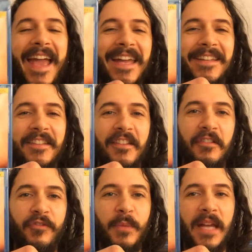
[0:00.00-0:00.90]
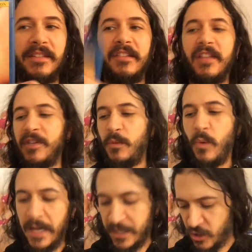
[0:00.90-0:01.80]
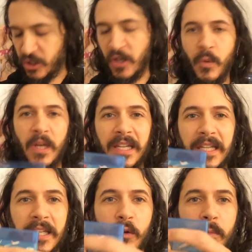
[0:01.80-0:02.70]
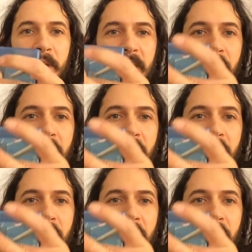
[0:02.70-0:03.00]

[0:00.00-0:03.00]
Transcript: And uh, this is from 1971. I can show you a little bit